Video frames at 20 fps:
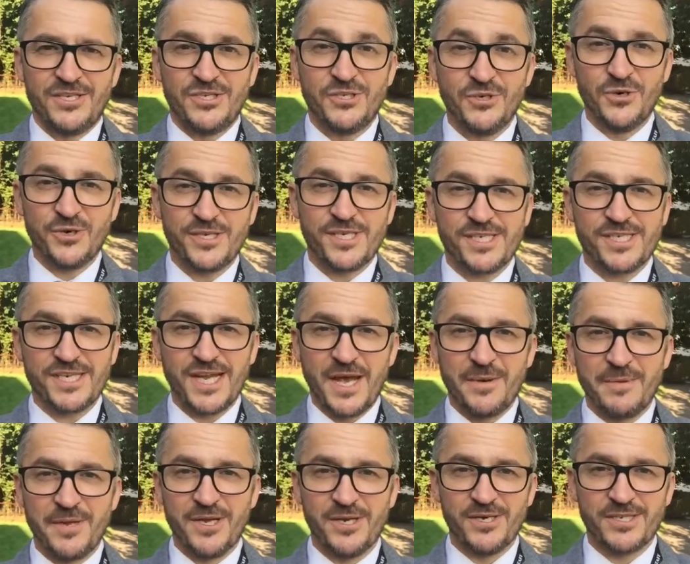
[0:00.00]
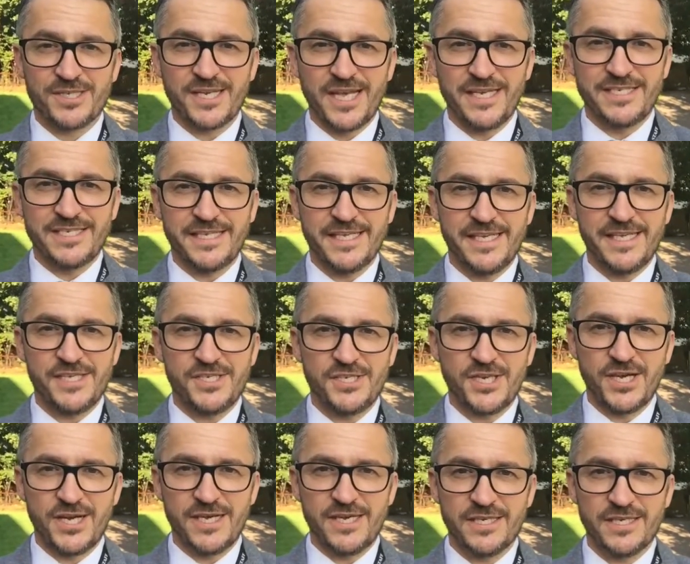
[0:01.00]
George Samios, head
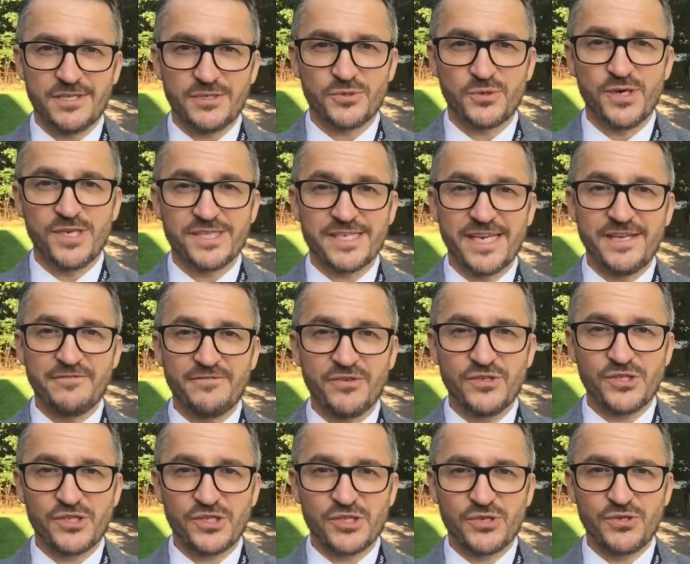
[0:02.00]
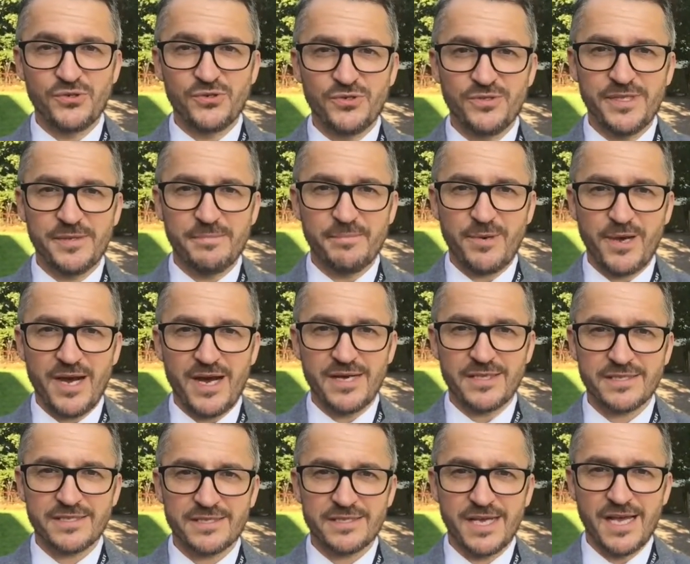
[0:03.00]
teacher, Twerton Infant School in
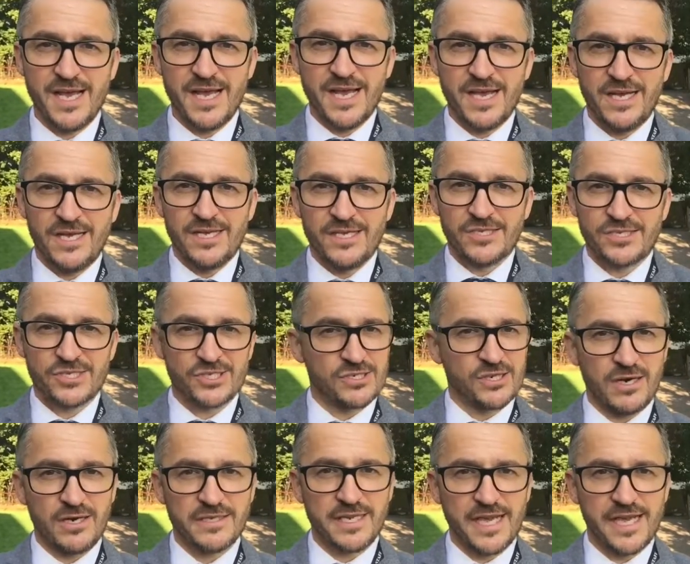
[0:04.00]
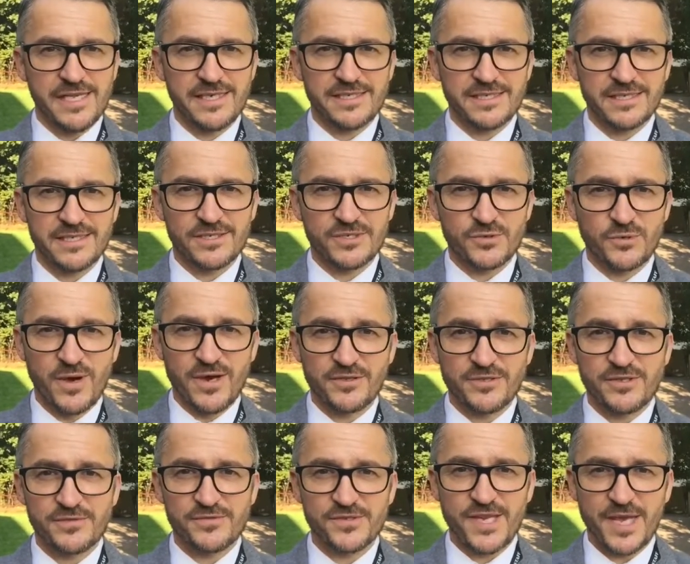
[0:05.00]
Bath. Star date
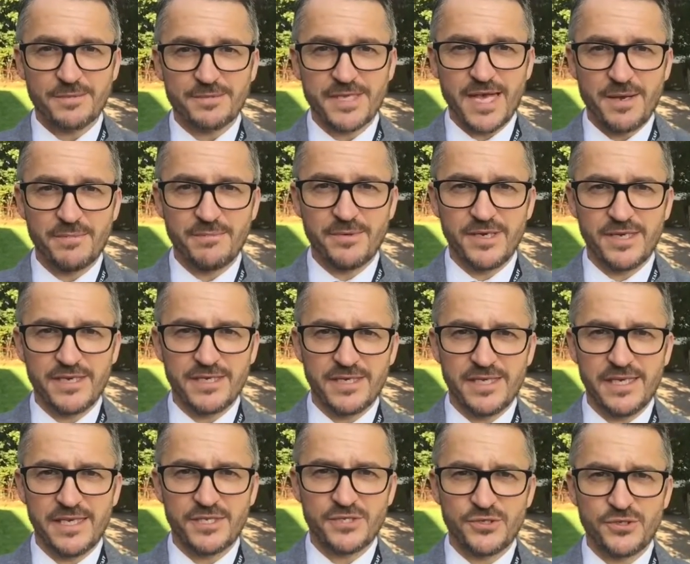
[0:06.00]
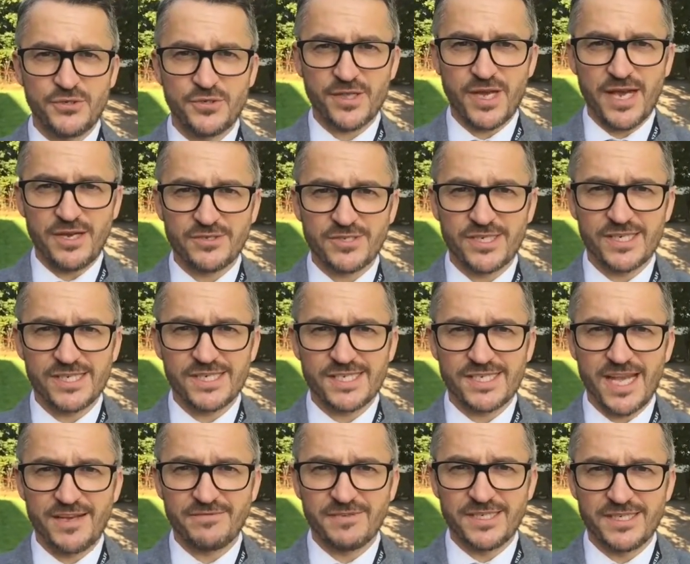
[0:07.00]
12th of September, year
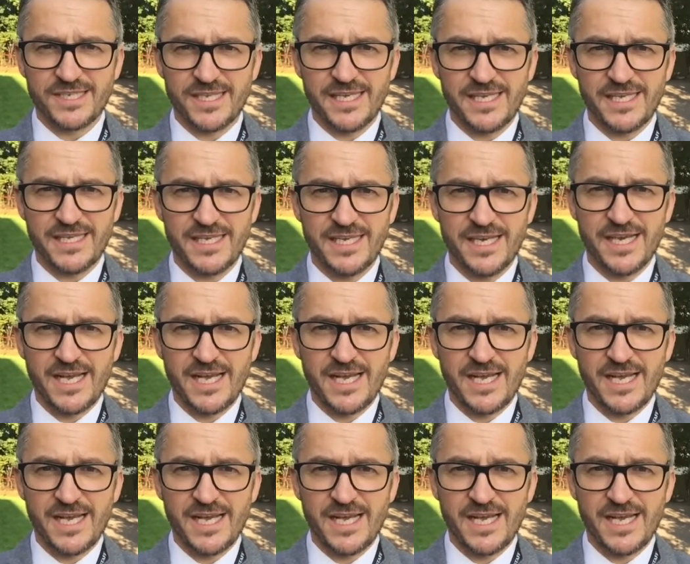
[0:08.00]
2017,